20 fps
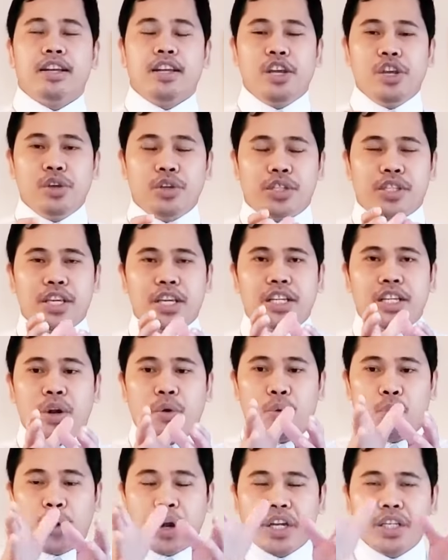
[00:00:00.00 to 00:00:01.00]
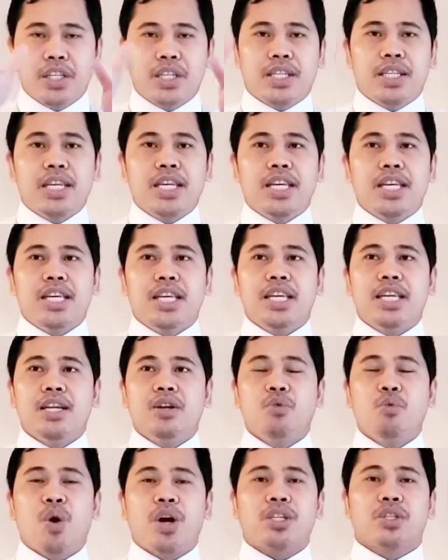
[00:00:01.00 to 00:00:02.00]
you see the Red Sea
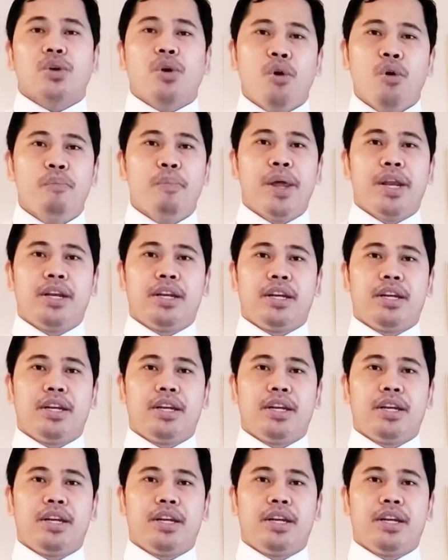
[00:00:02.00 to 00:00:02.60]
was open.